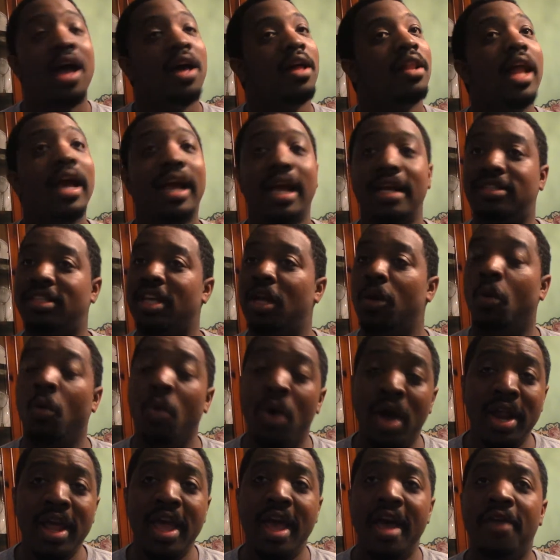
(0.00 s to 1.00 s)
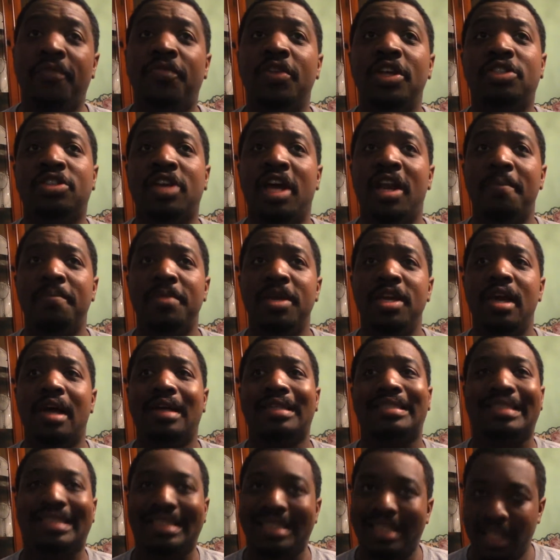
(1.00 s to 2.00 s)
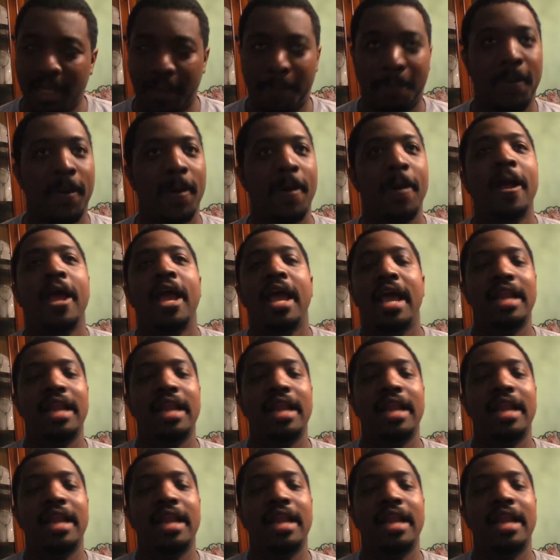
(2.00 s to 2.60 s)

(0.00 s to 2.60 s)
Like I said, What If is going to be a sleeper.